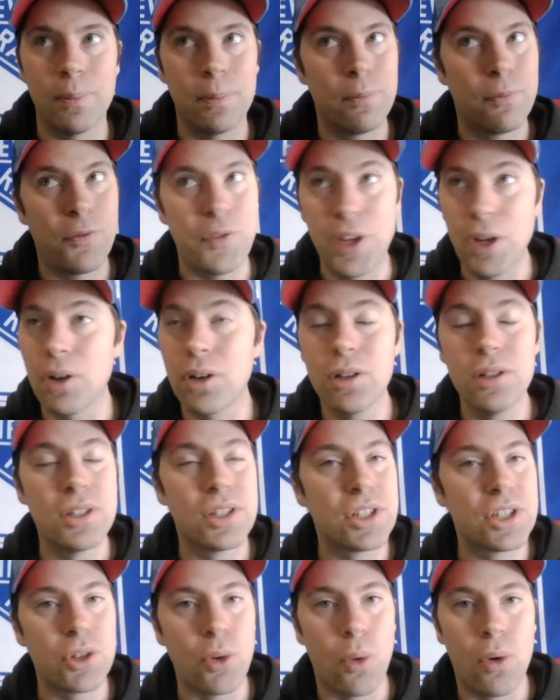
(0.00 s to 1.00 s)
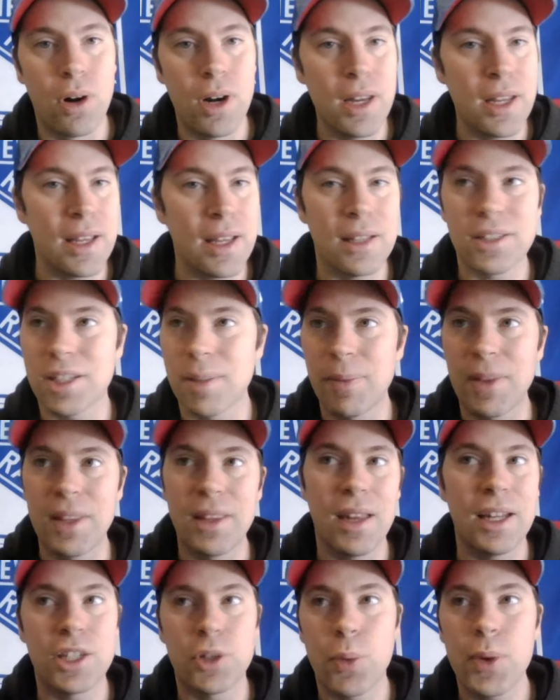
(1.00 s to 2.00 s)
feel-good story. It's something
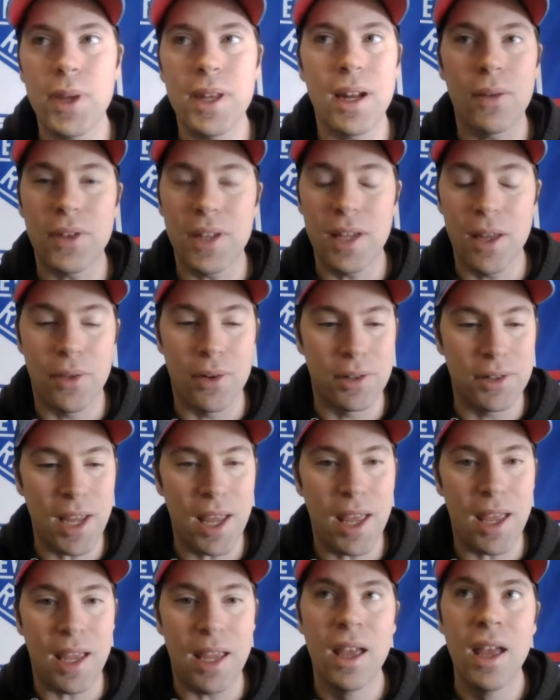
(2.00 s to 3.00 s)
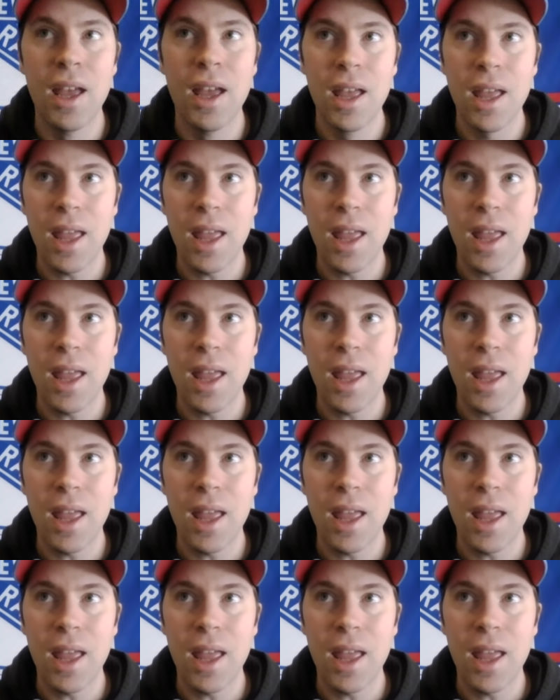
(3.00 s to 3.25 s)
that I tweeted out the other day,